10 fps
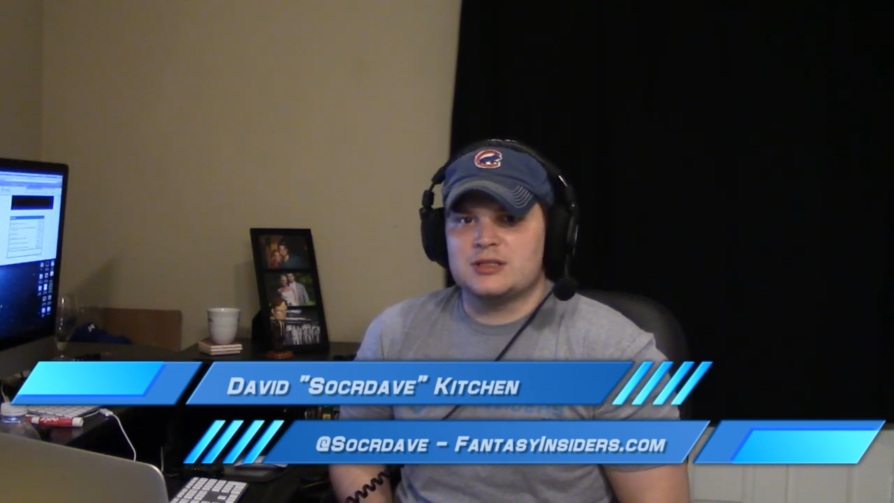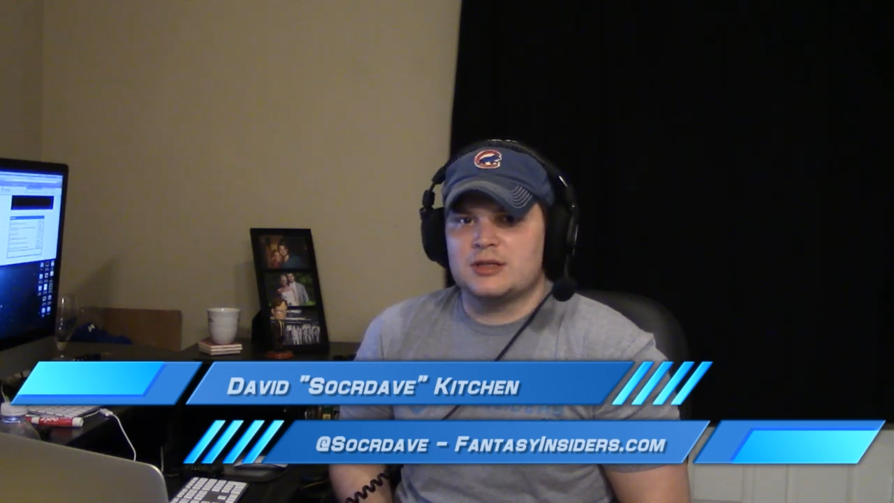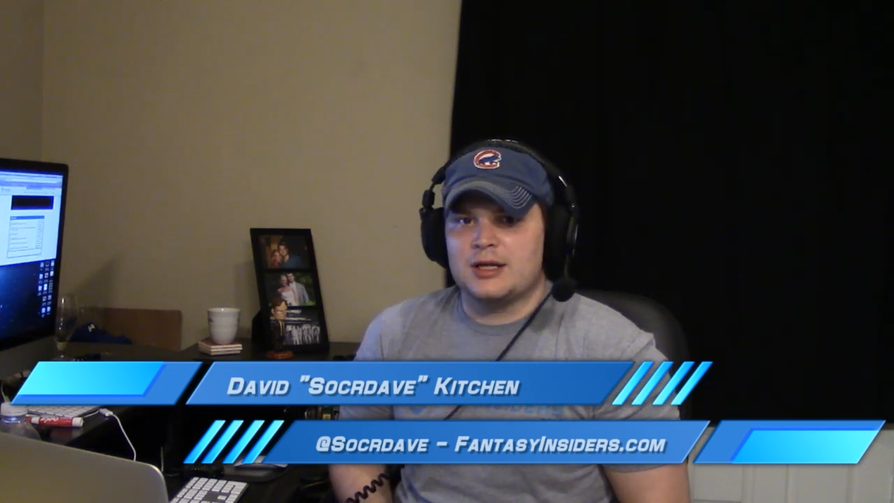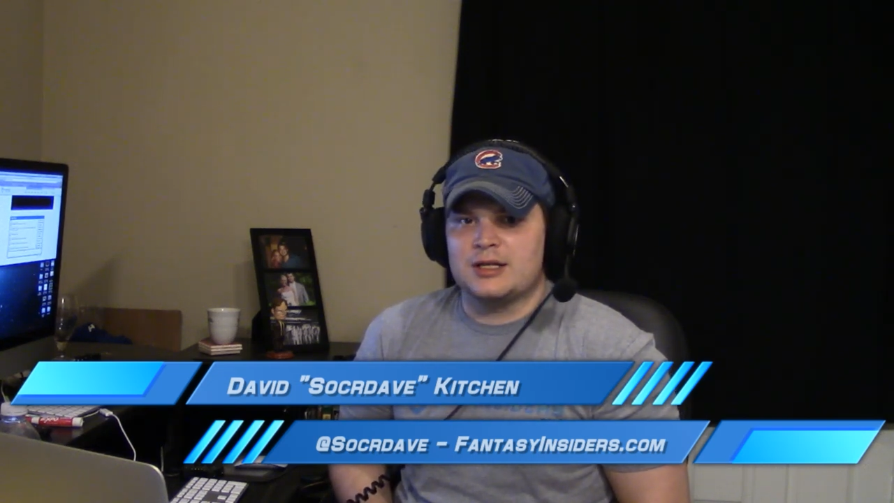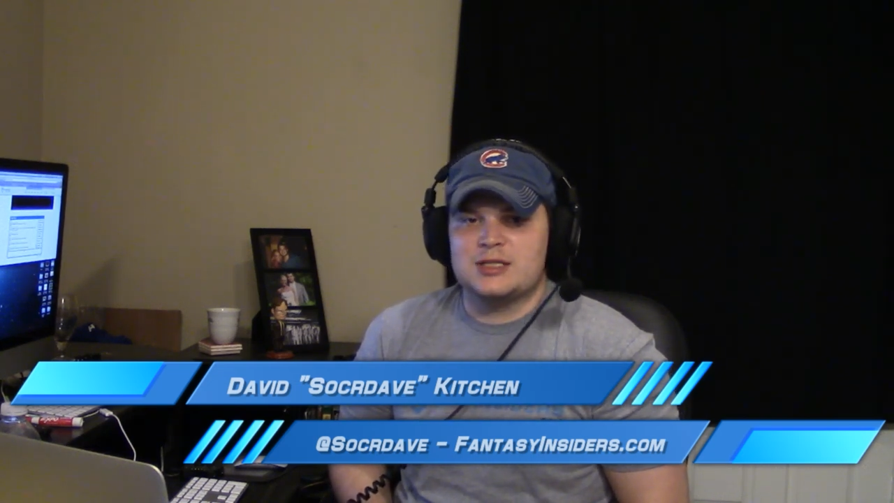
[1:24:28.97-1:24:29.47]

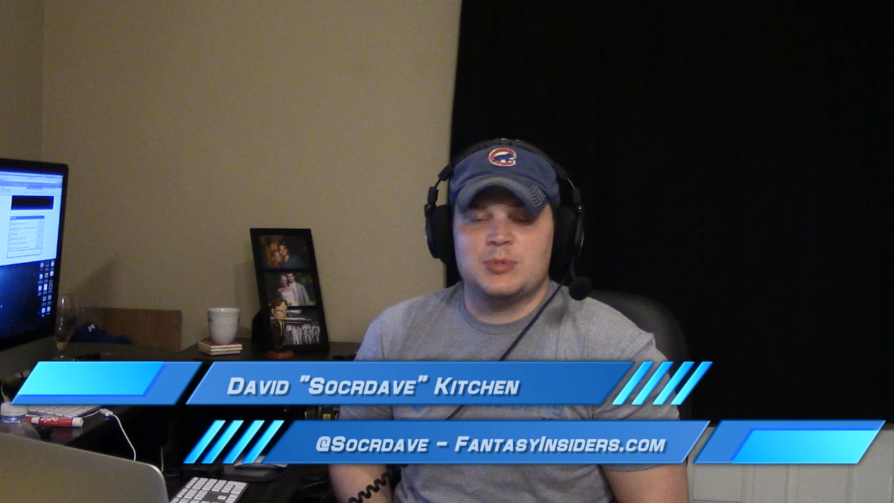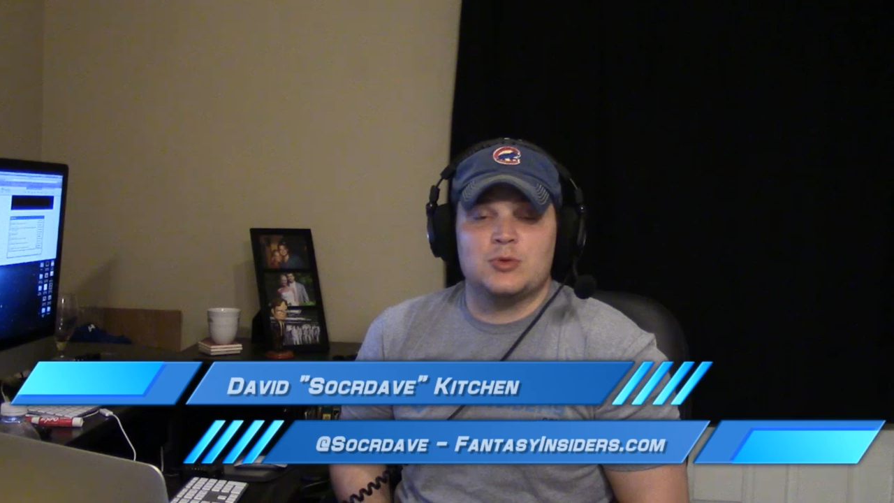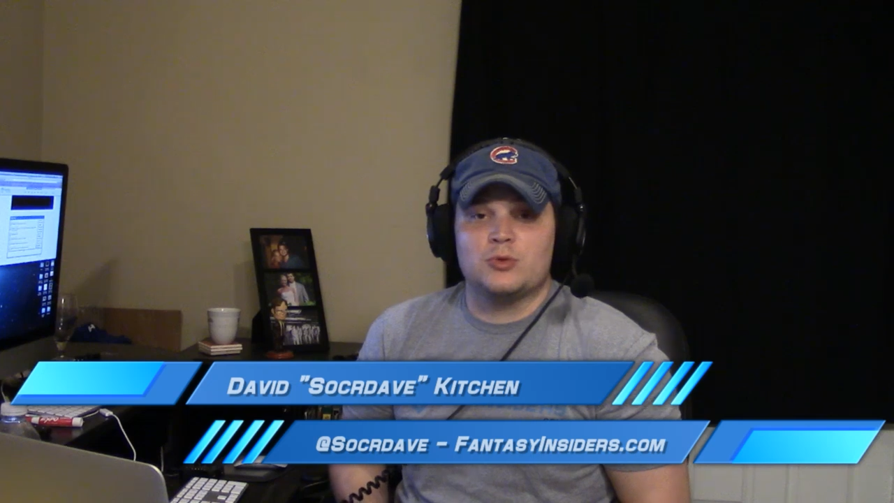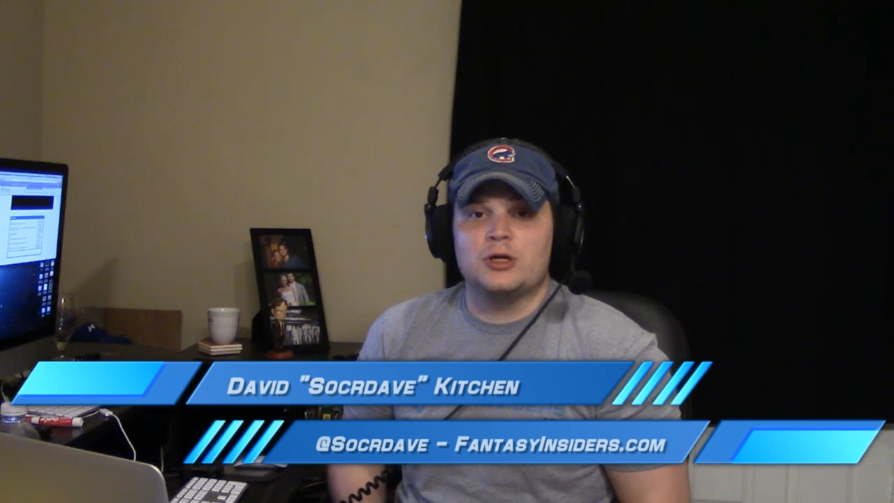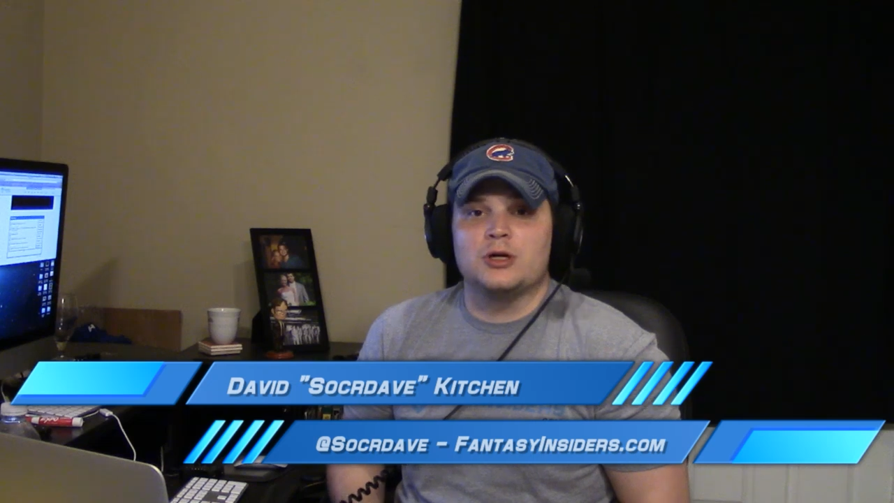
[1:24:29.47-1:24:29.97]
let's be
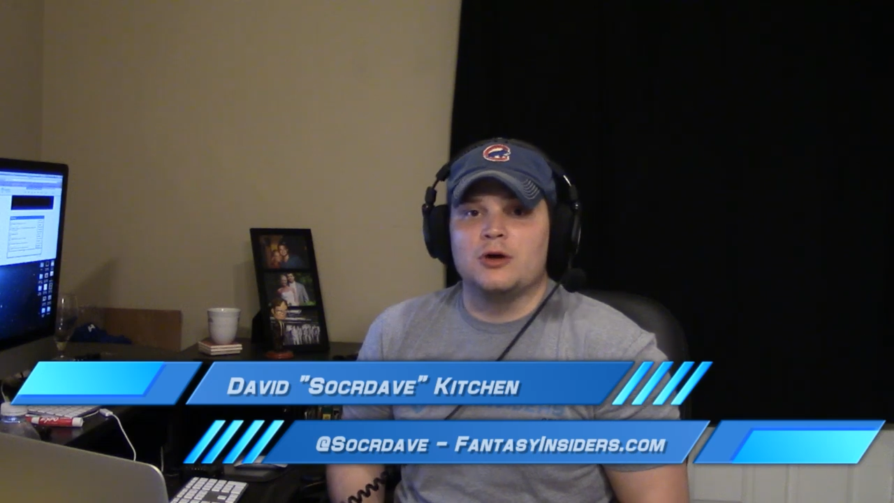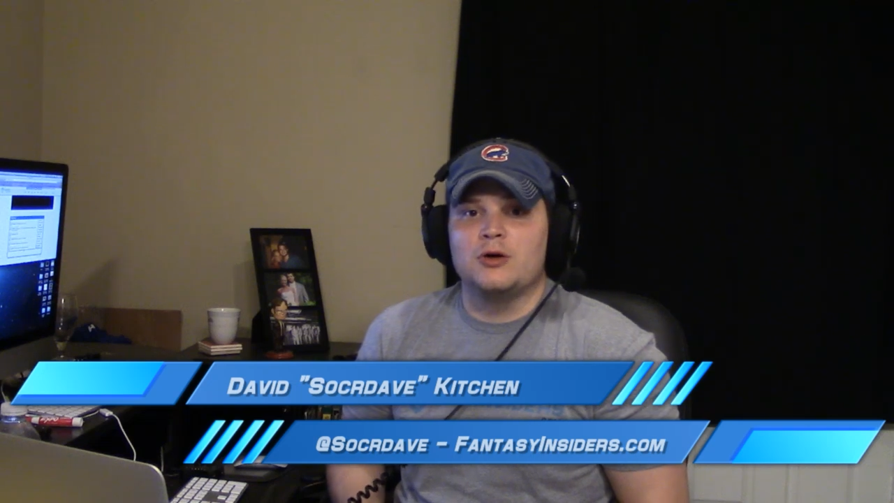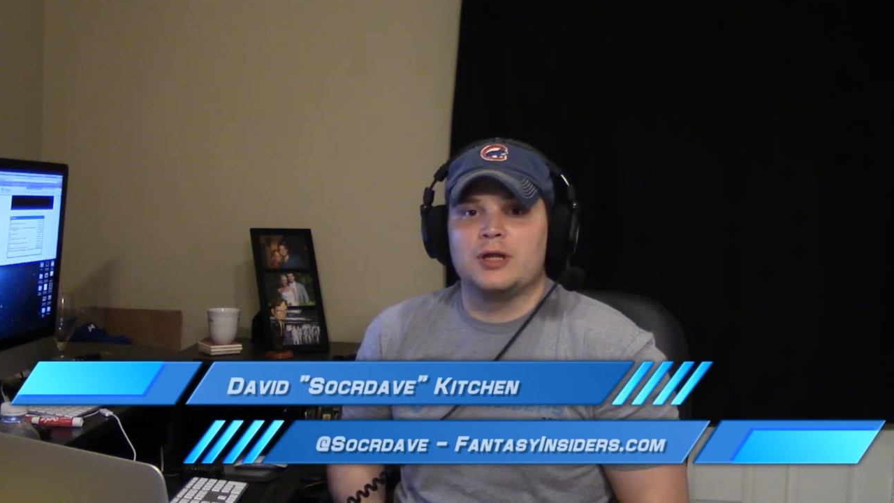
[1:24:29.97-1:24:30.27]
real,